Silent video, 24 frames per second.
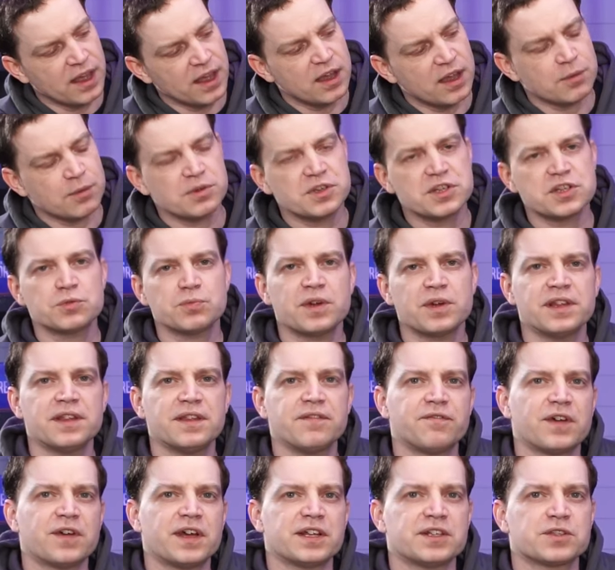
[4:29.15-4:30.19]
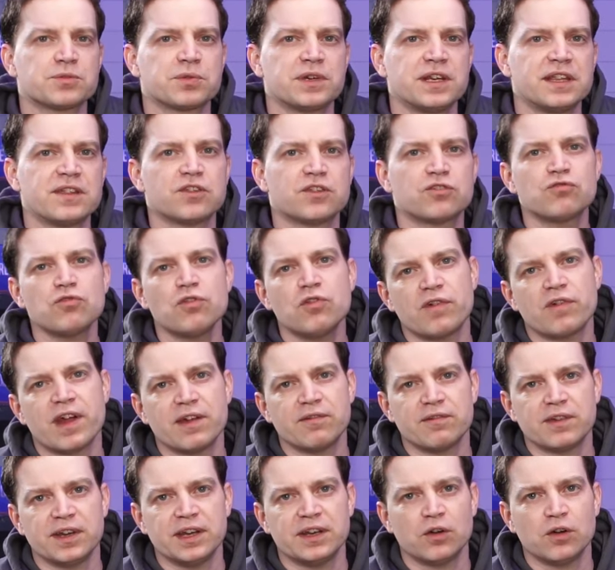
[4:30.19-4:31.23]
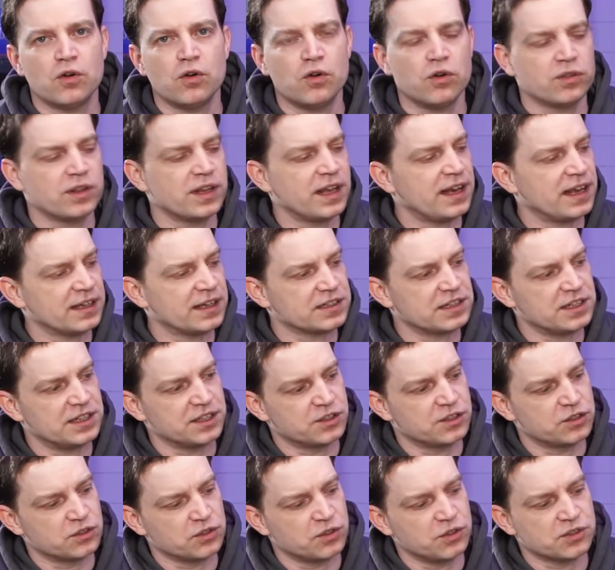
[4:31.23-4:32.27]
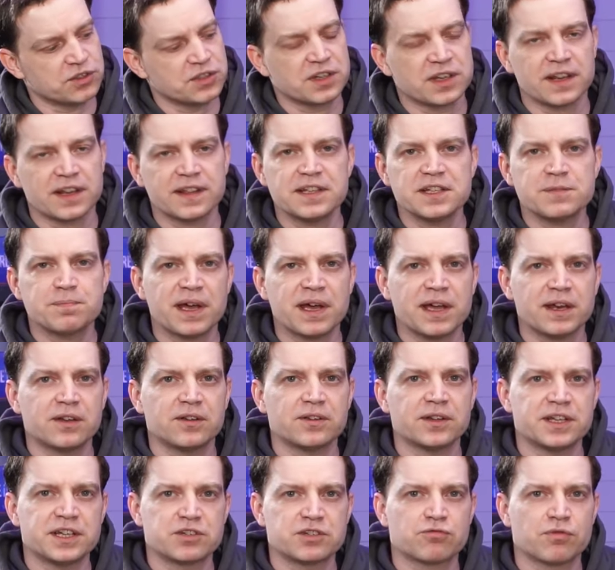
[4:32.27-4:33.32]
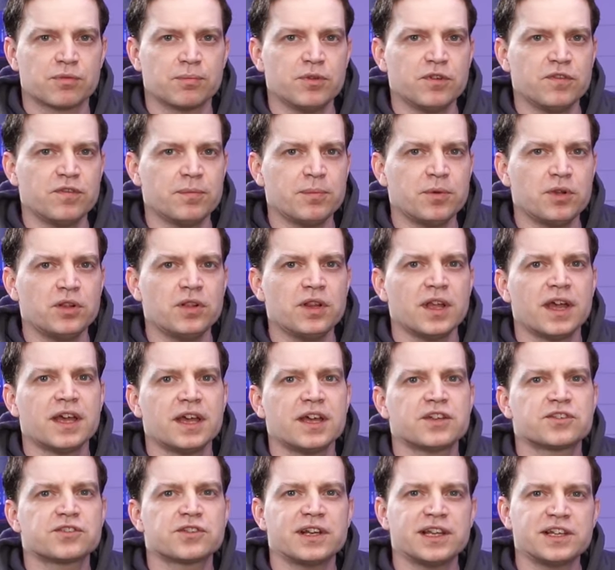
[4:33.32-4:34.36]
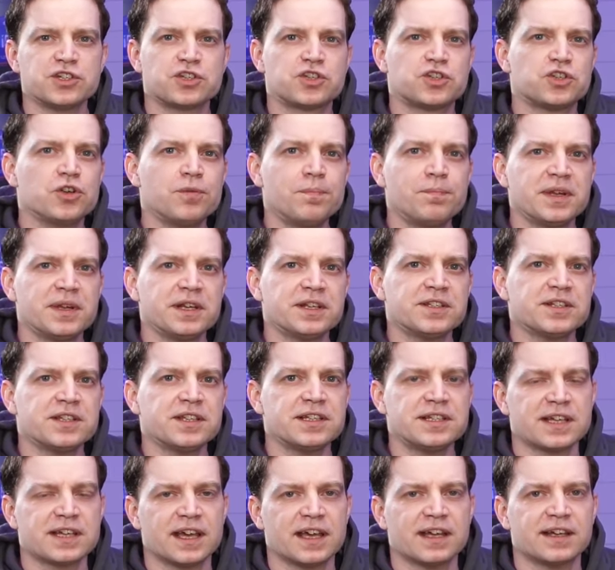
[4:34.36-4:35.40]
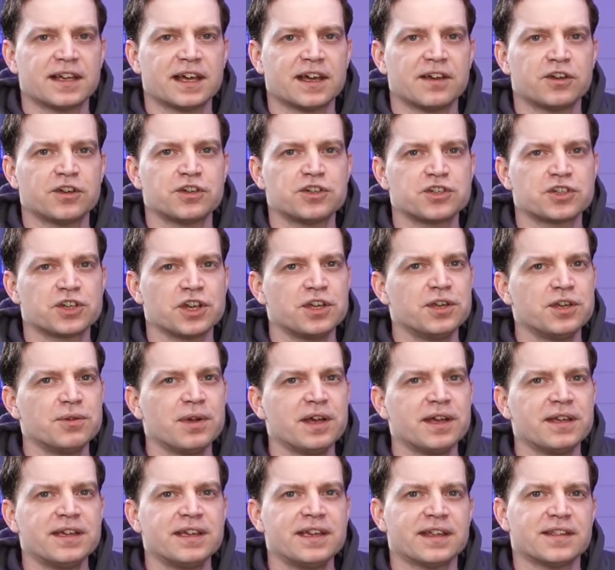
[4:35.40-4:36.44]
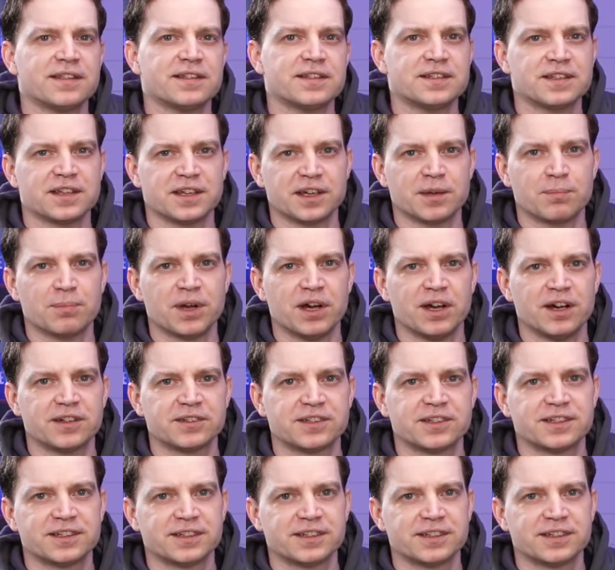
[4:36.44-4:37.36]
which is where the fans will either draw air in or they'll actually exhaust. Now, this panel is removable, so let's jump into the teardown and show you how you get this thing apart.